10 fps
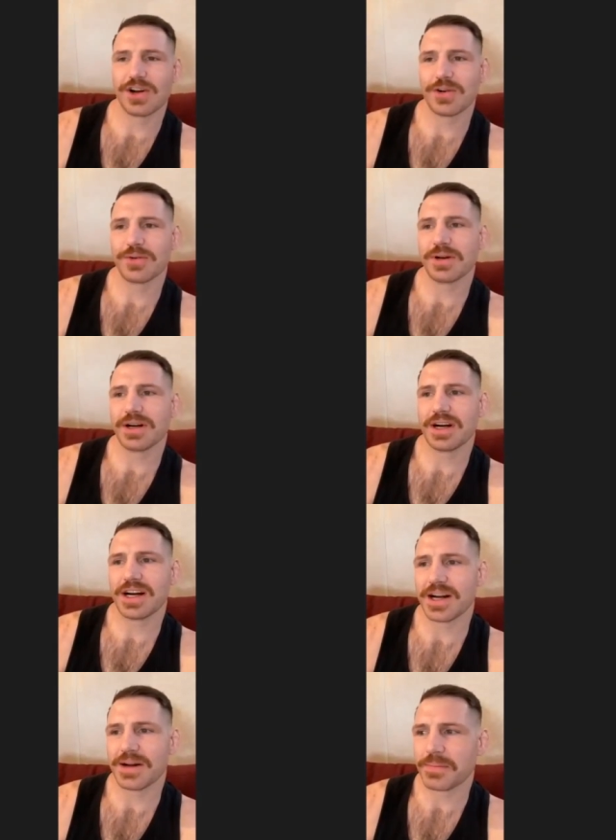You
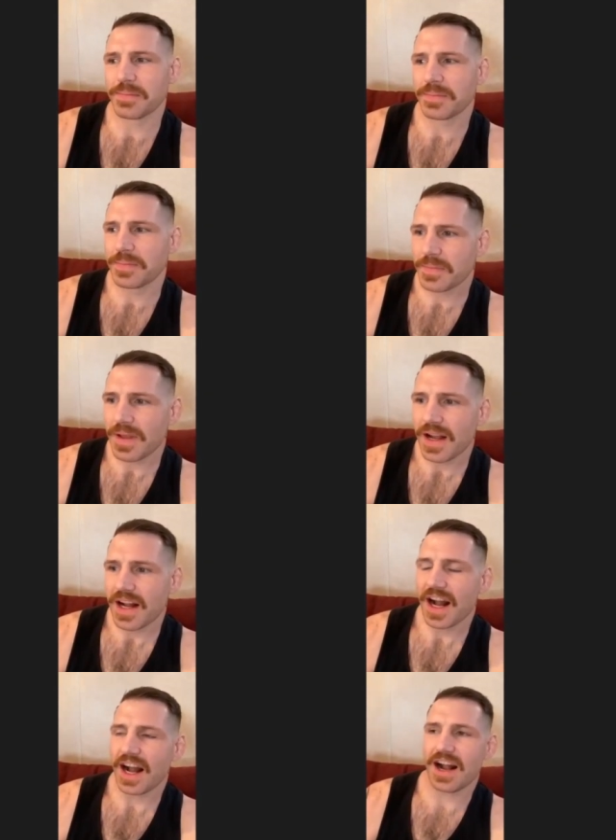know, um,
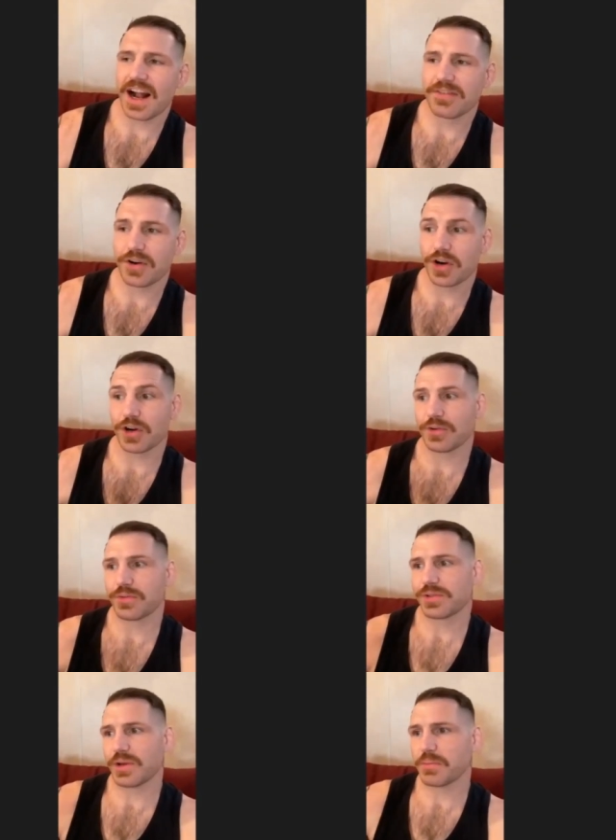I, I've
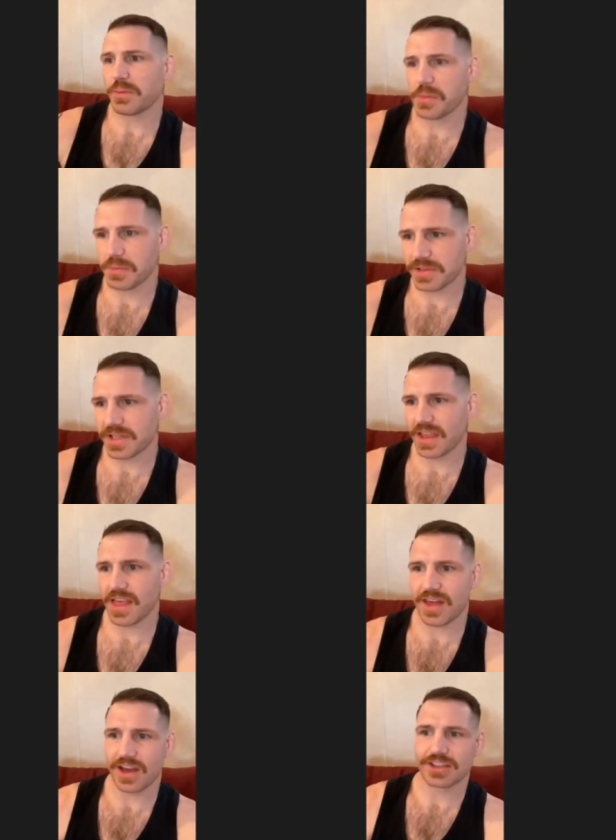heard some people say
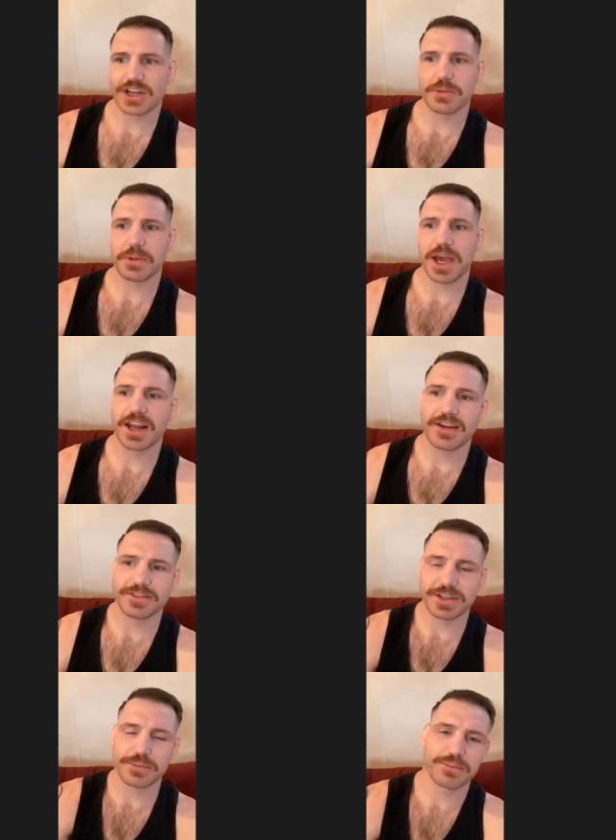they thought Jeremy had it. I
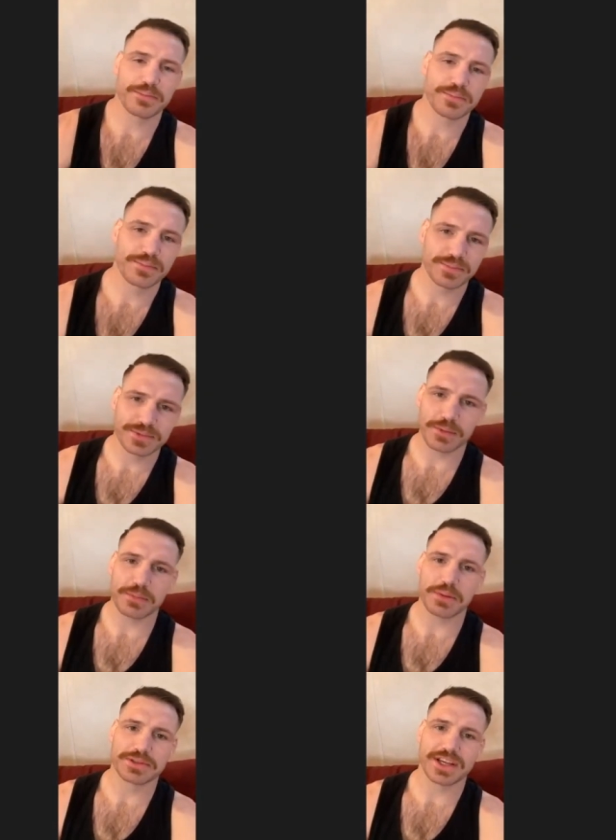have some some
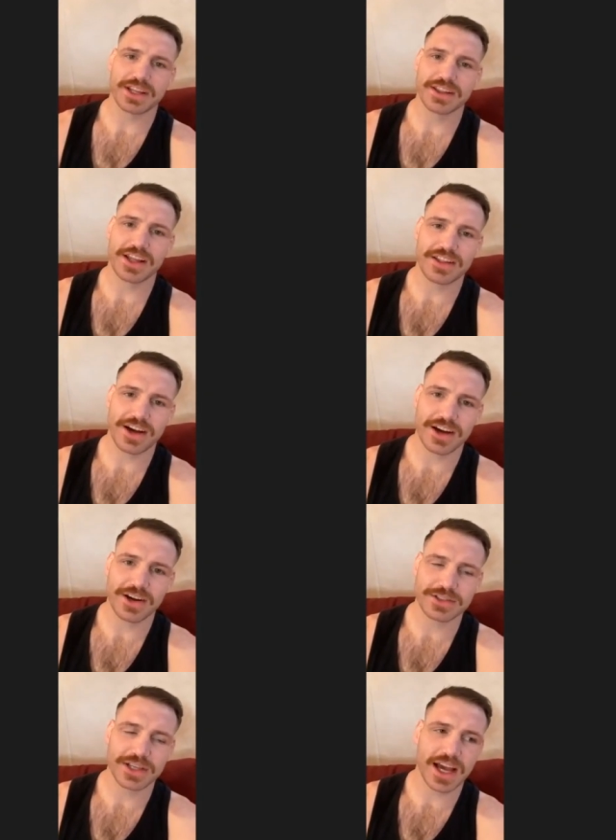people said they thought
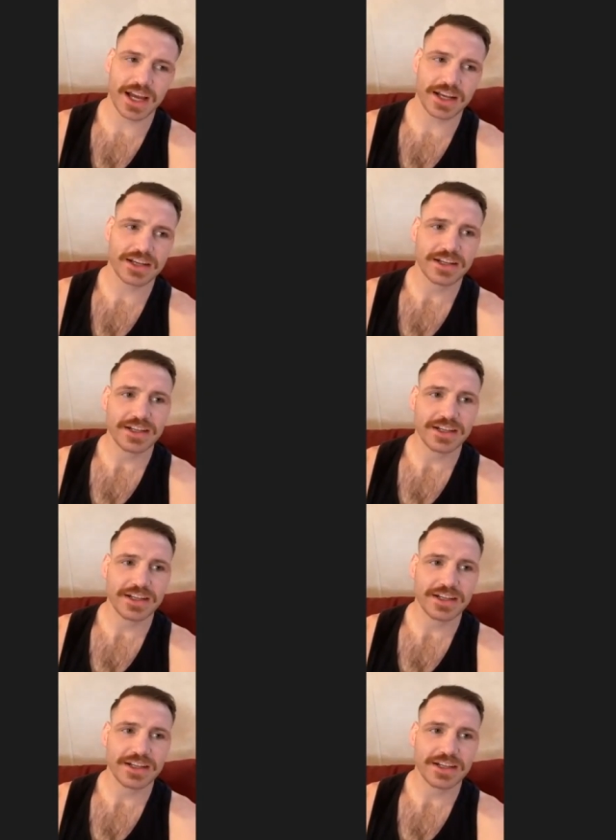Jose had it.